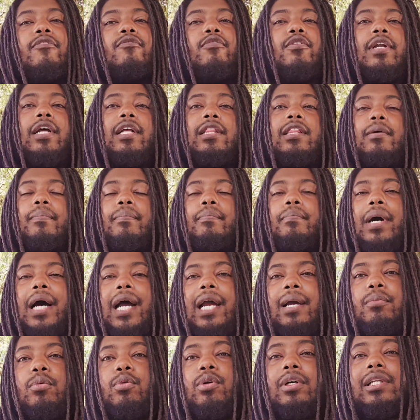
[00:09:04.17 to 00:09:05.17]
that the
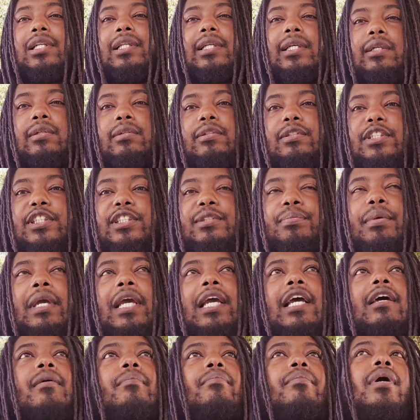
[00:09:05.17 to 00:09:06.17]
Bible clearly speak
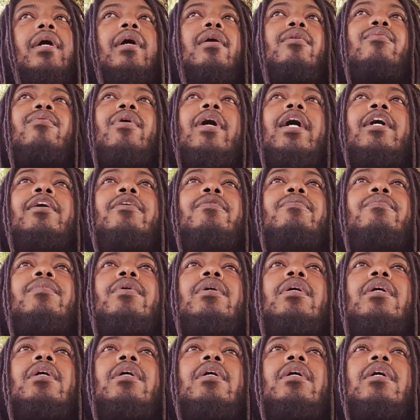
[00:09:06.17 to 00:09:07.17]
about, right?
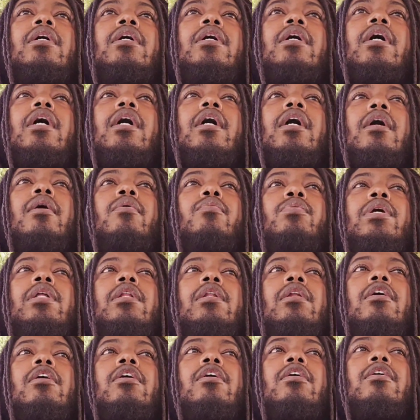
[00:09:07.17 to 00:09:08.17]
We
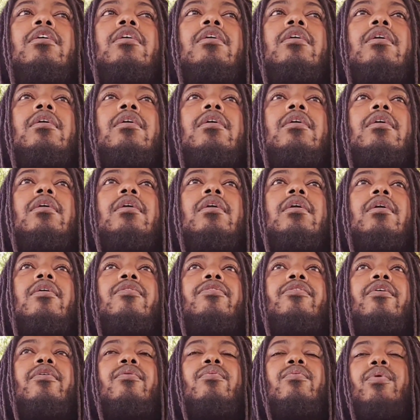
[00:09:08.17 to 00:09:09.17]
learn
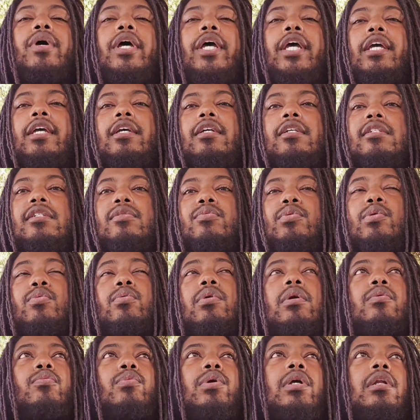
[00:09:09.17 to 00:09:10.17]
their ways. We
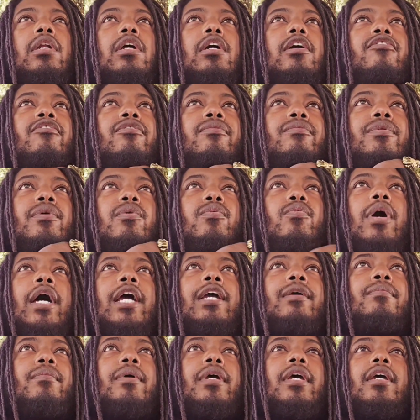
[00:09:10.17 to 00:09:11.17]
learn from the white
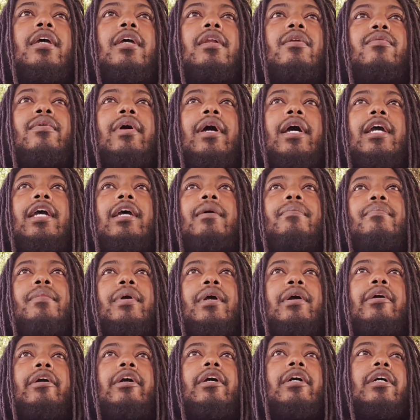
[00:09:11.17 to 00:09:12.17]
man, right?
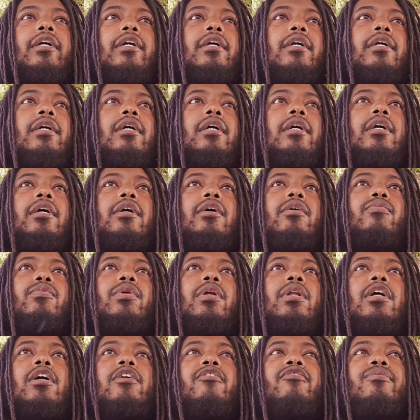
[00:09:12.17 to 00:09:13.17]
America. We
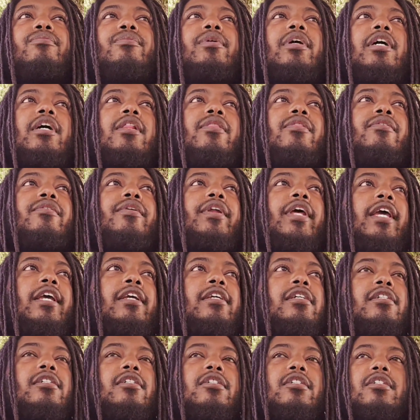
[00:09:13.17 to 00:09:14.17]
learn from the other
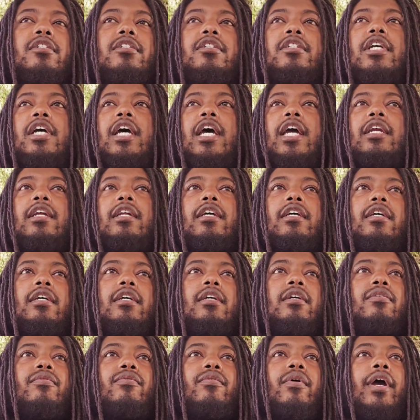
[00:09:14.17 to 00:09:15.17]
nations, China,
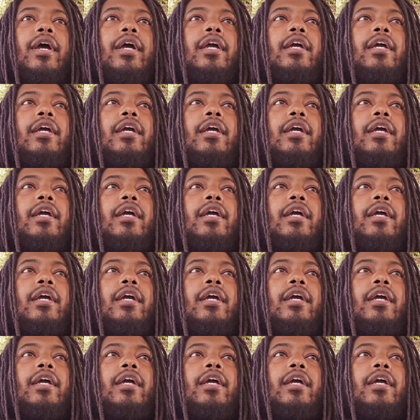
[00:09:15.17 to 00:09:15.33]
right?